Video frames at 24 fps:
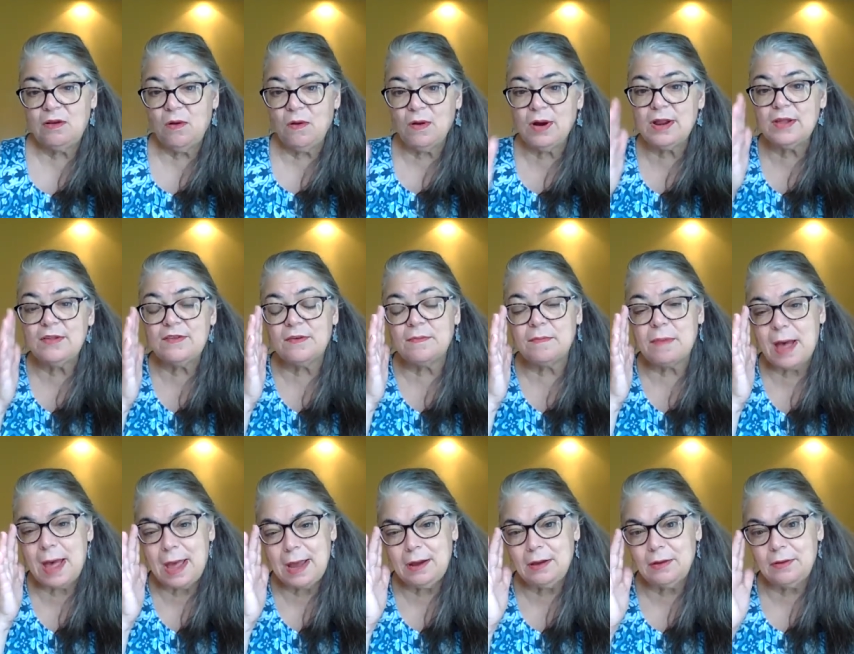According to
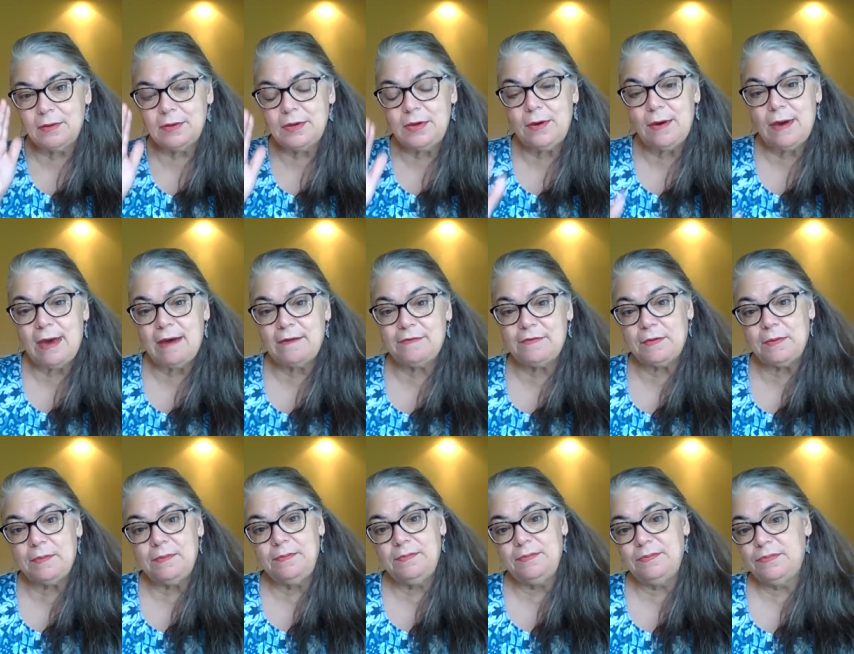Michael, you have
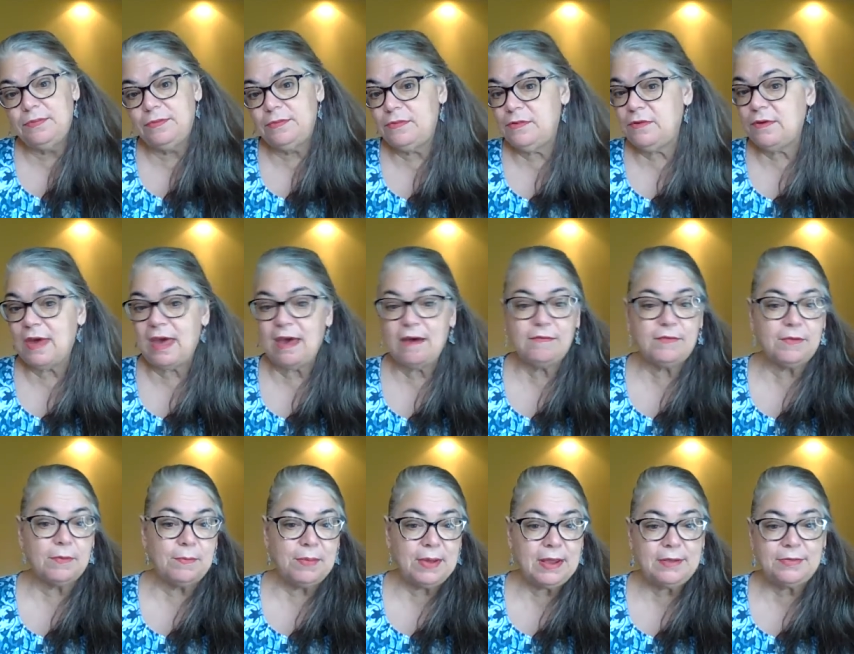to you have
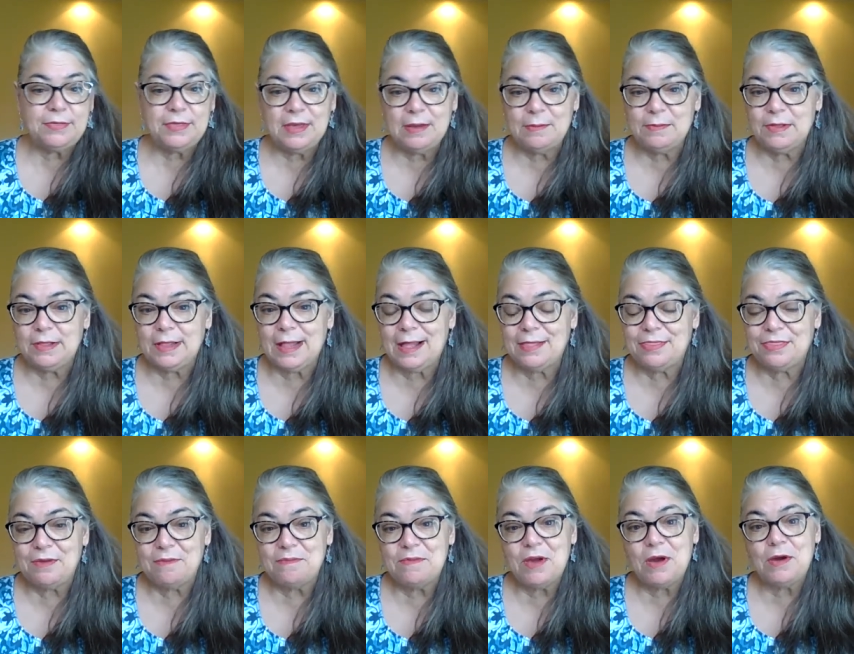to beat them to
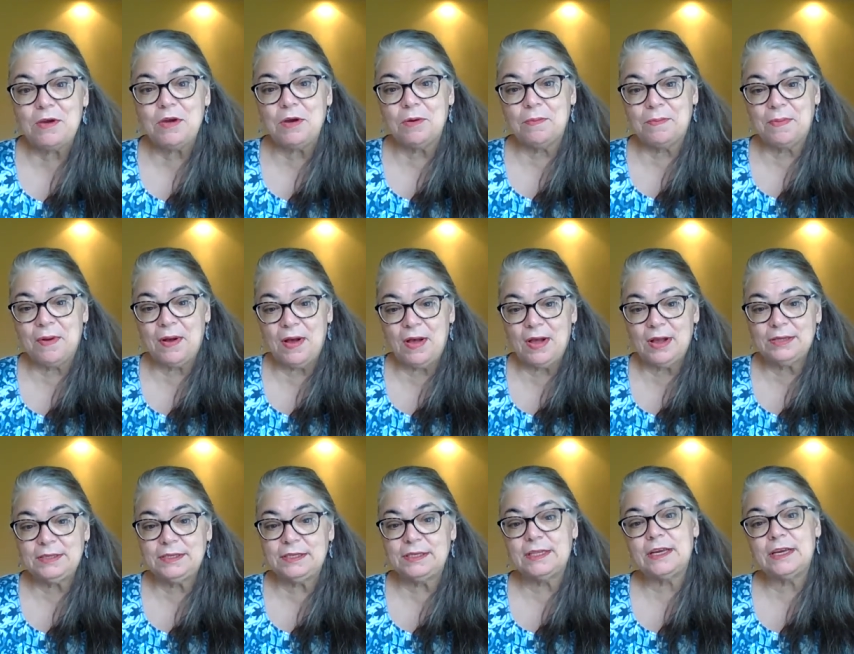let them know you're
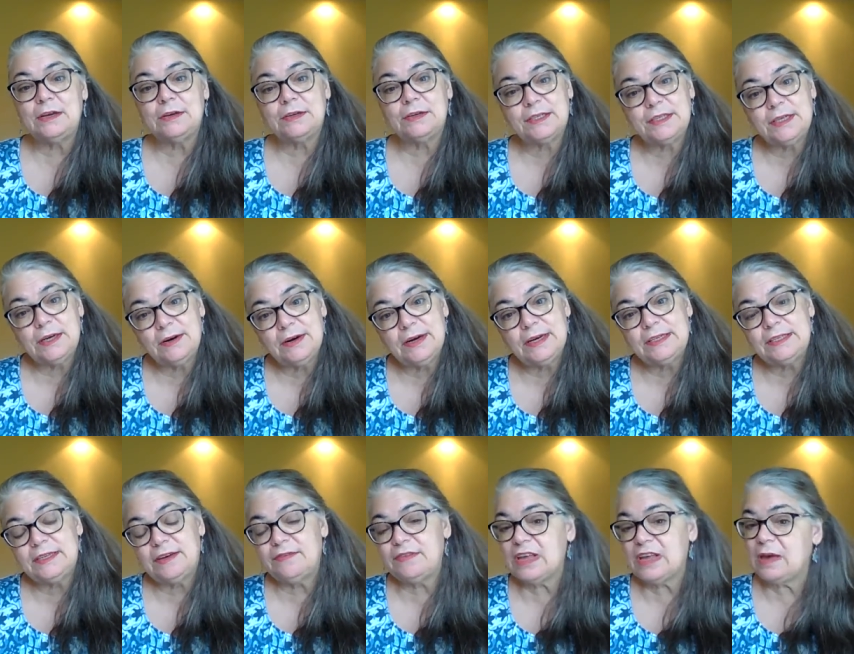boss and that you're
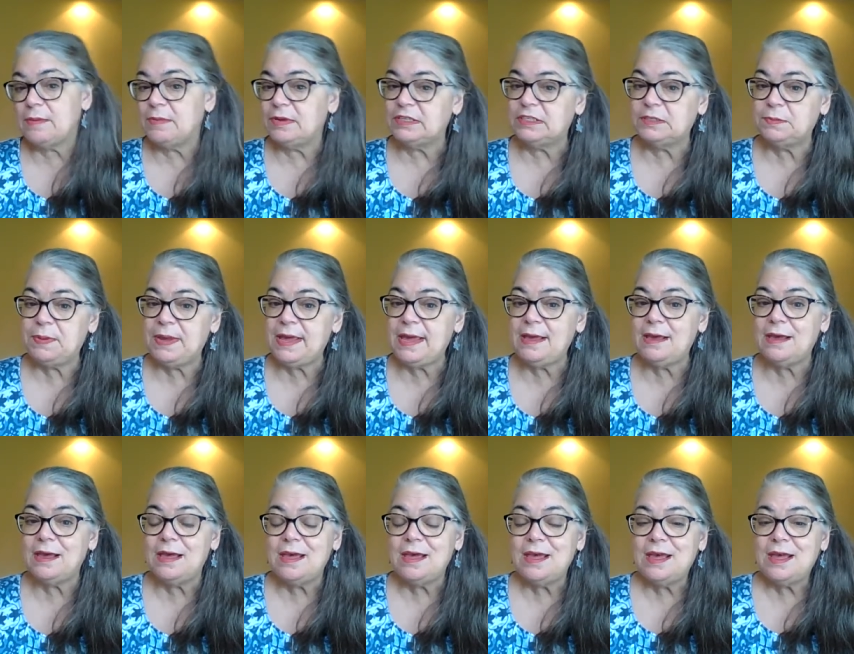serious every time you
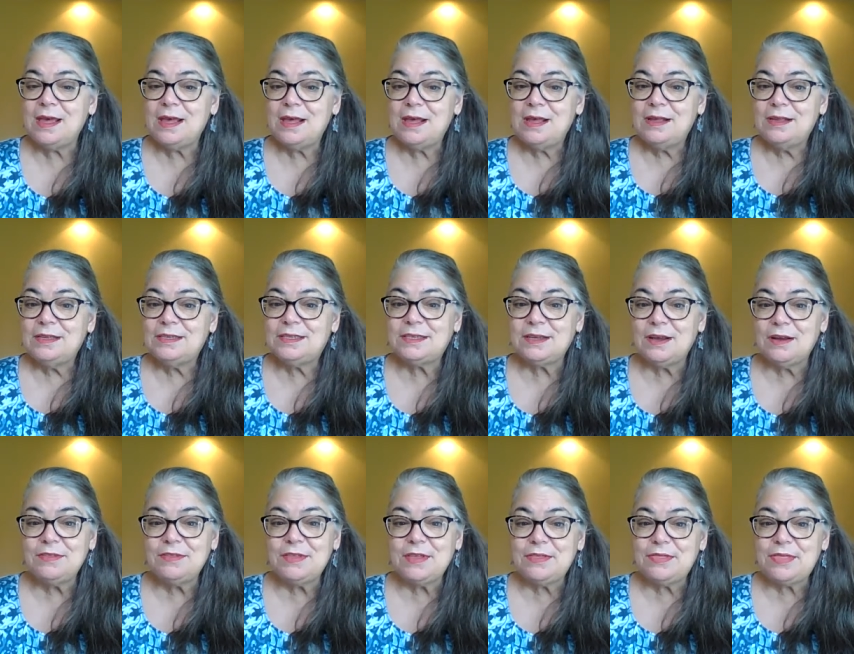speak,
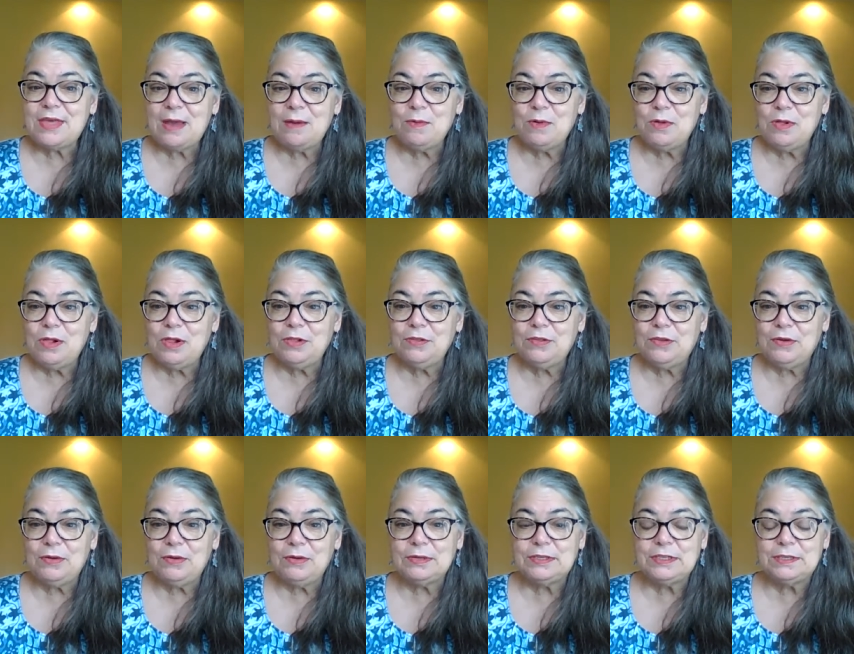so that they will
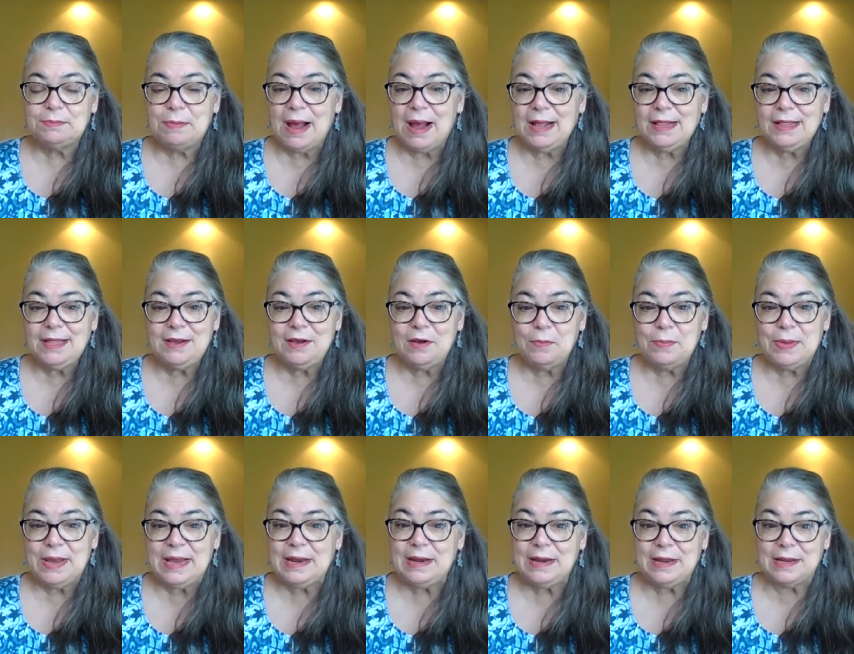do smiling
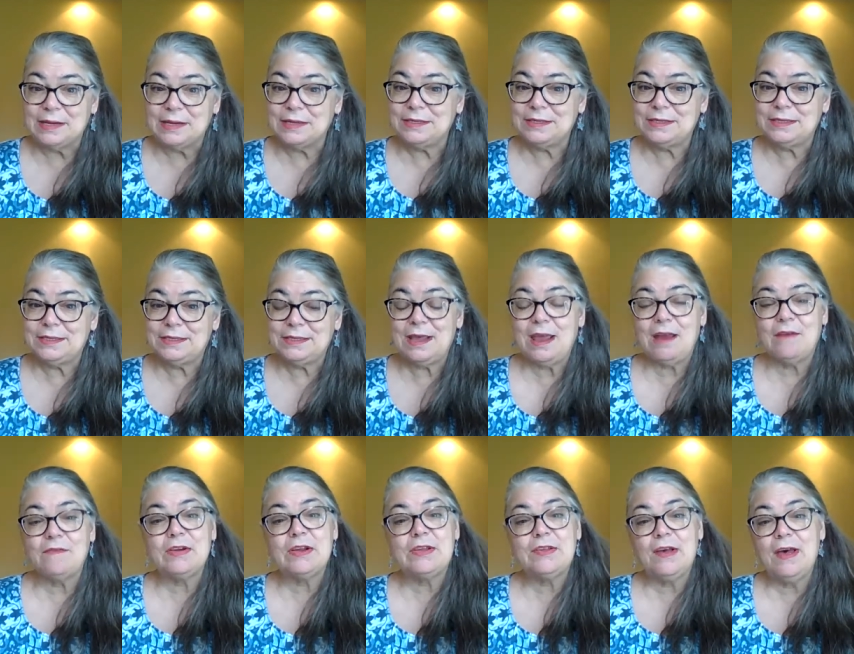obedience
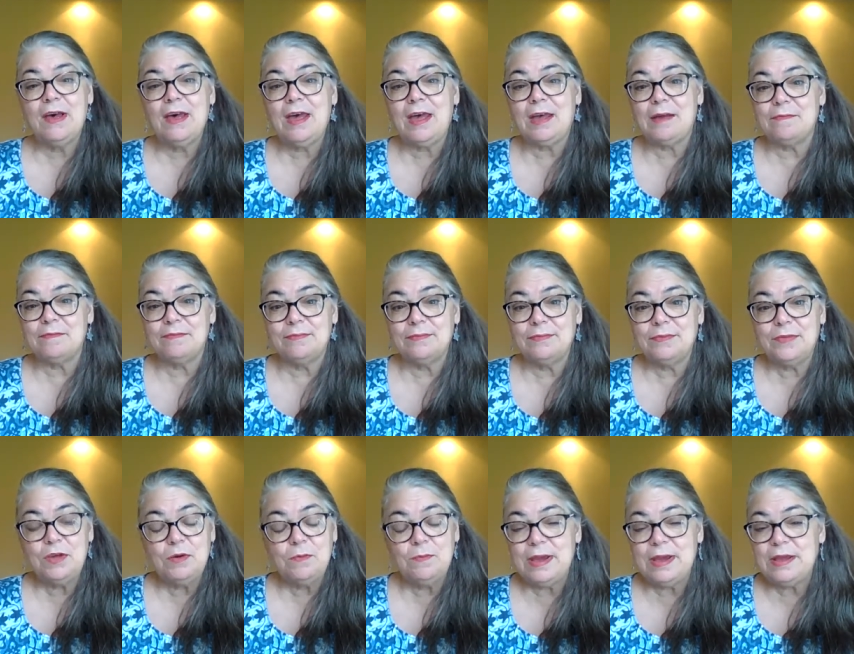every time.
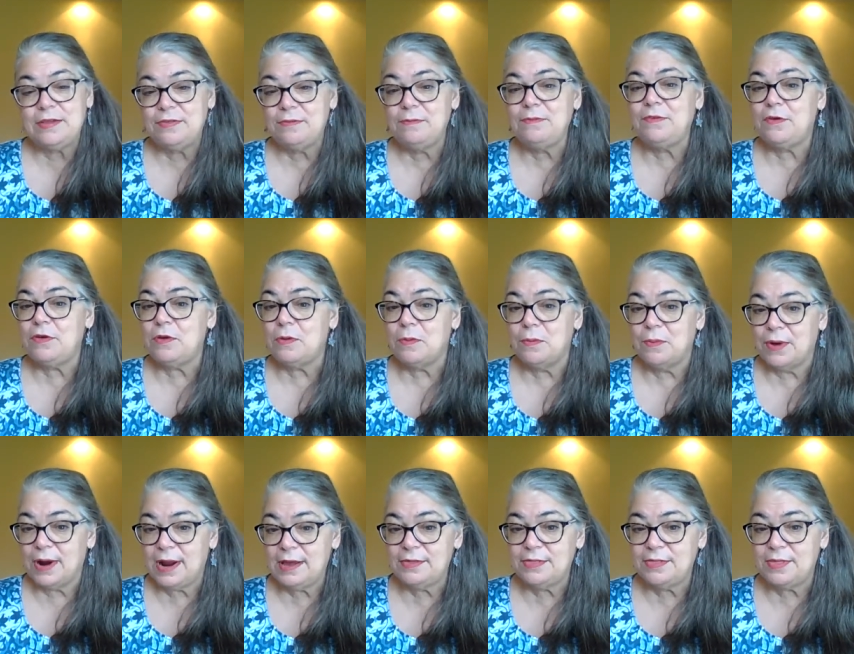You beat them till you
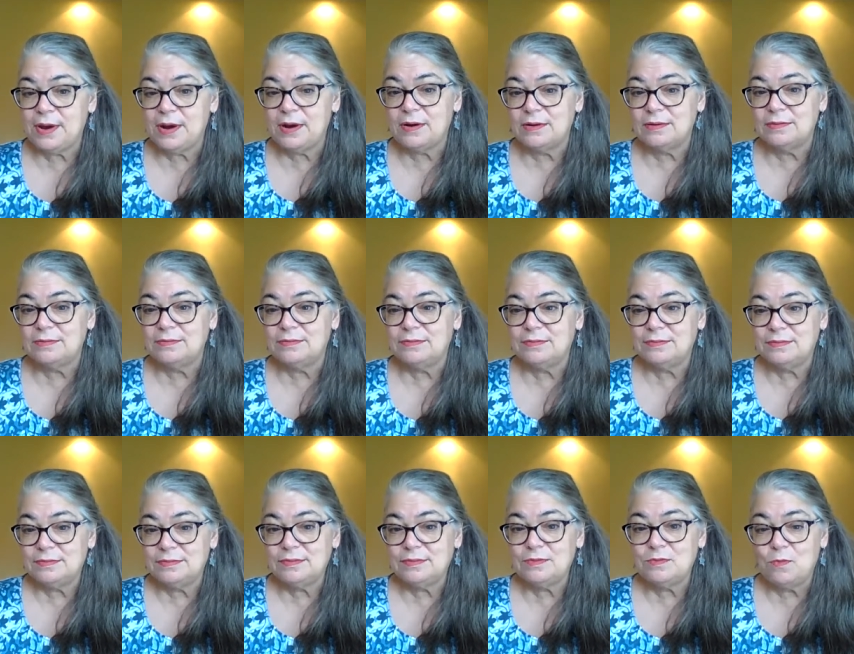break their
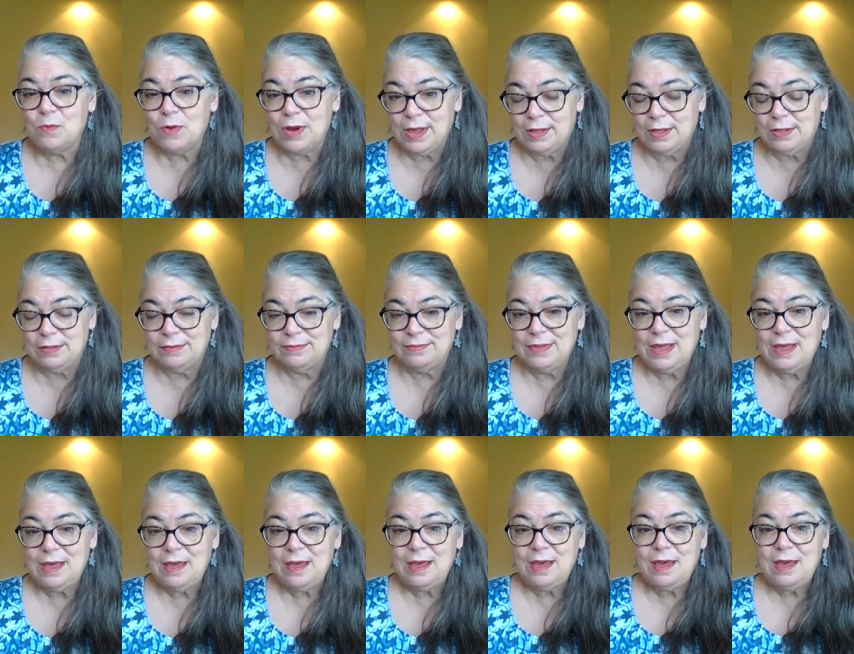will.